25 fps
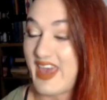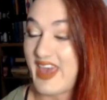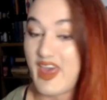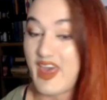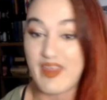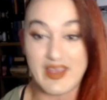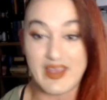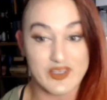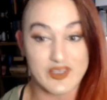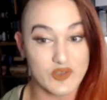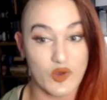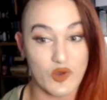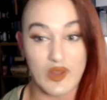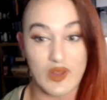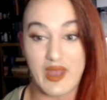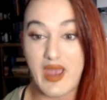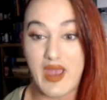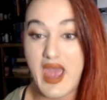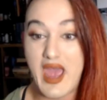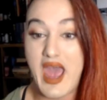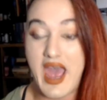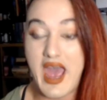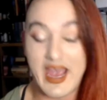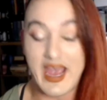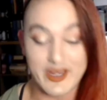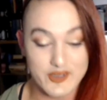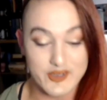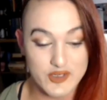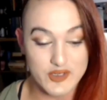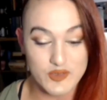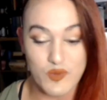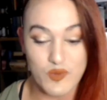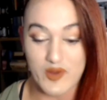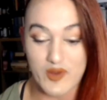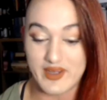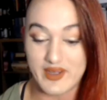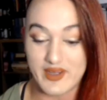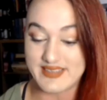That's all I just
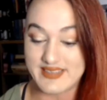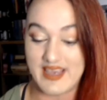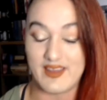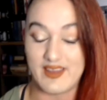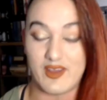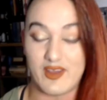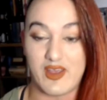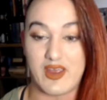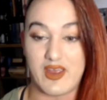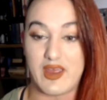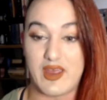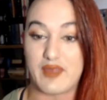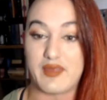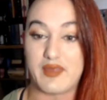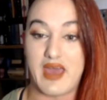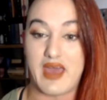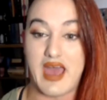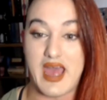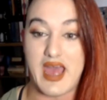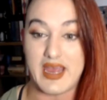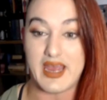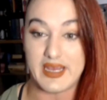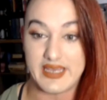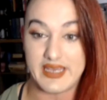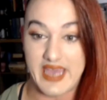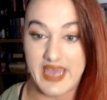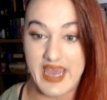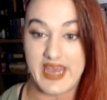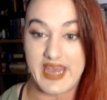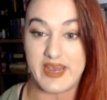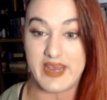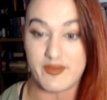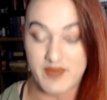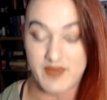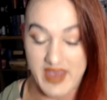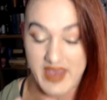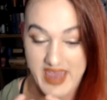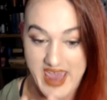want to tell her, that I
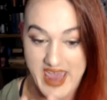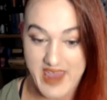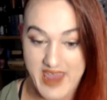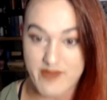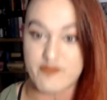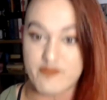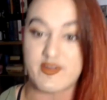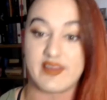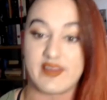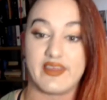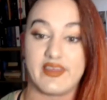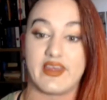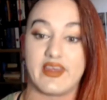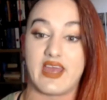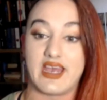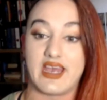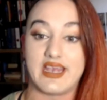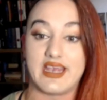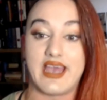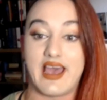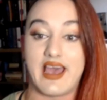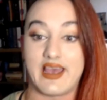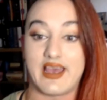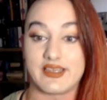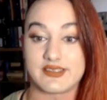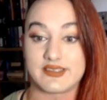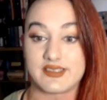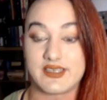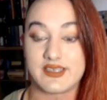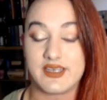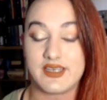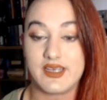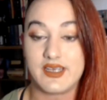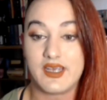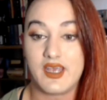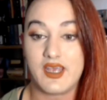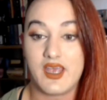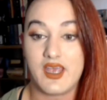gave it everything I had.
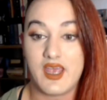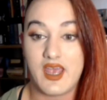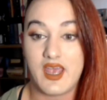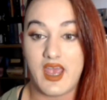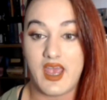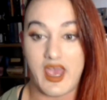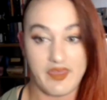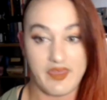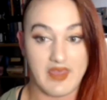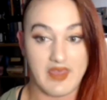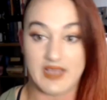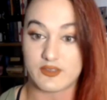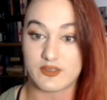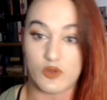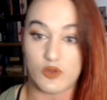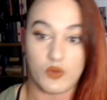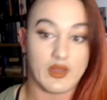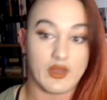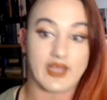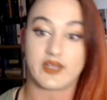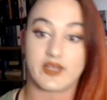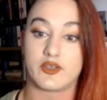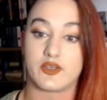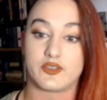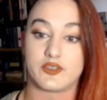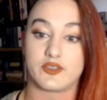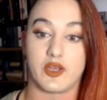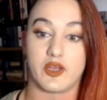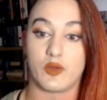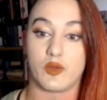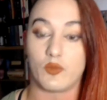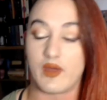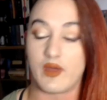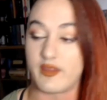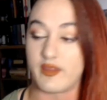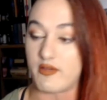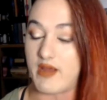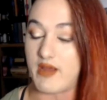and that's all I could do.
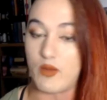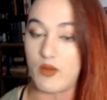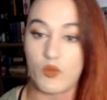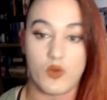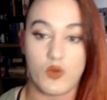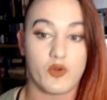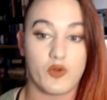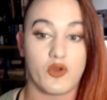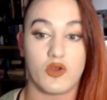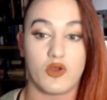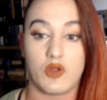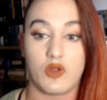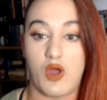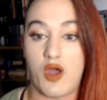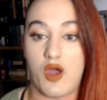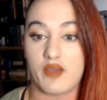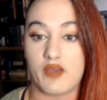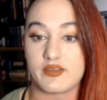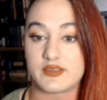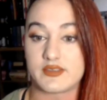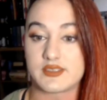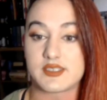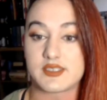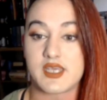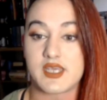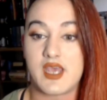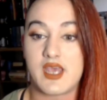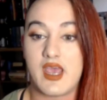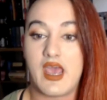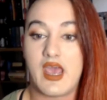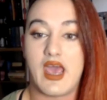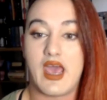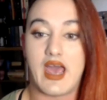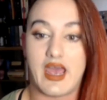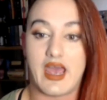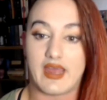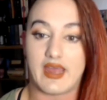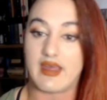Whether I won or lost,
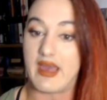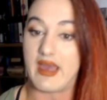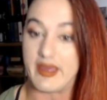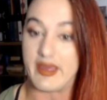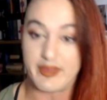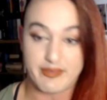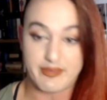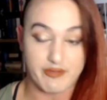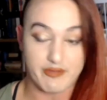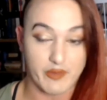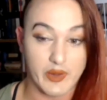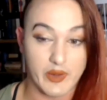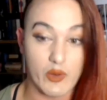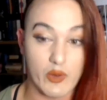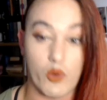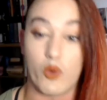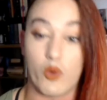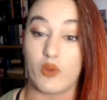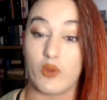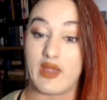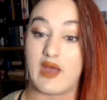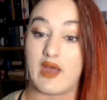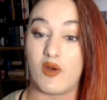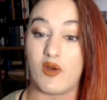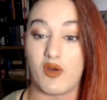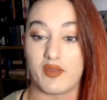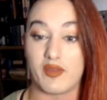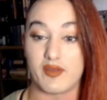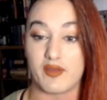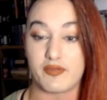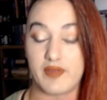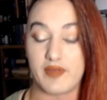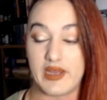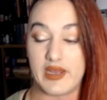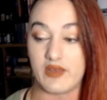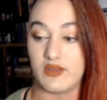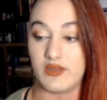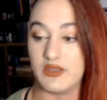I threw it all out on the
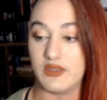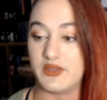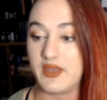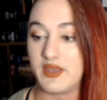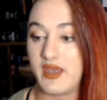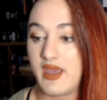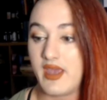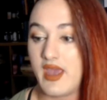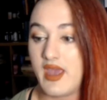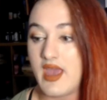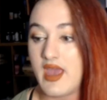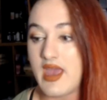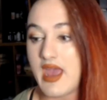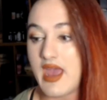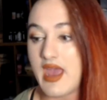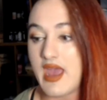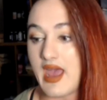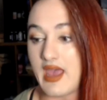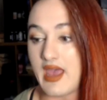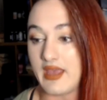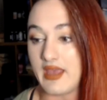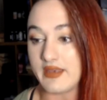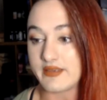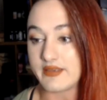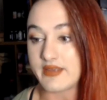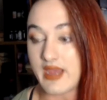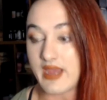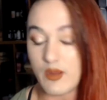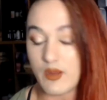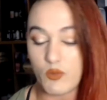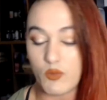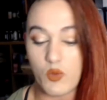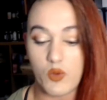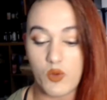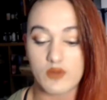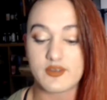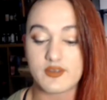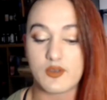field, and I
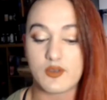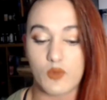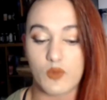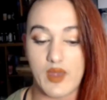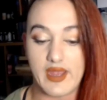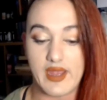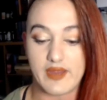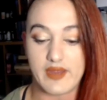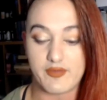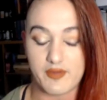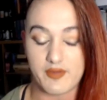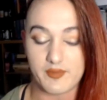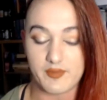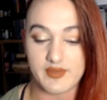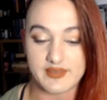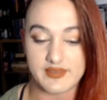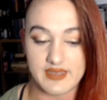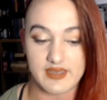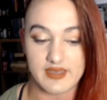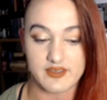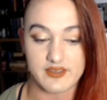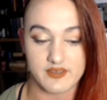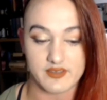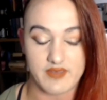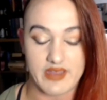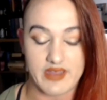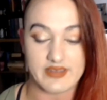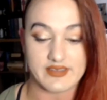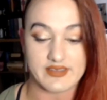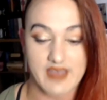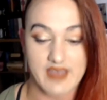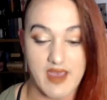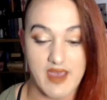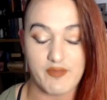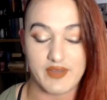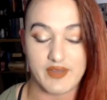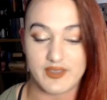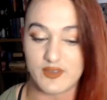walked away from the 6 events
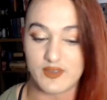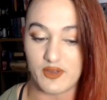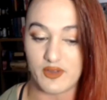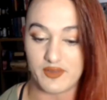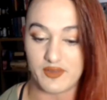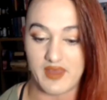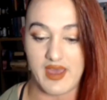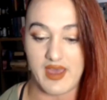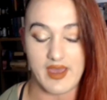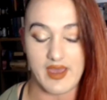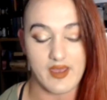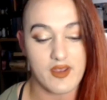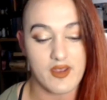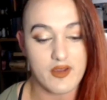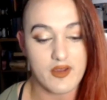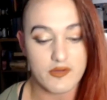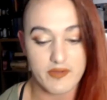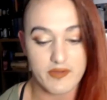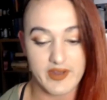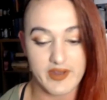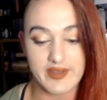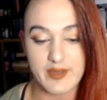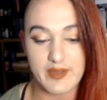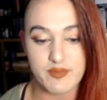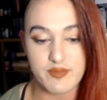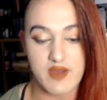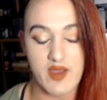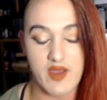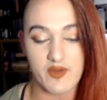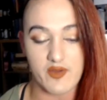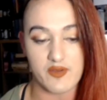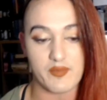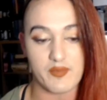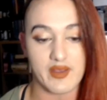having done that, really proud of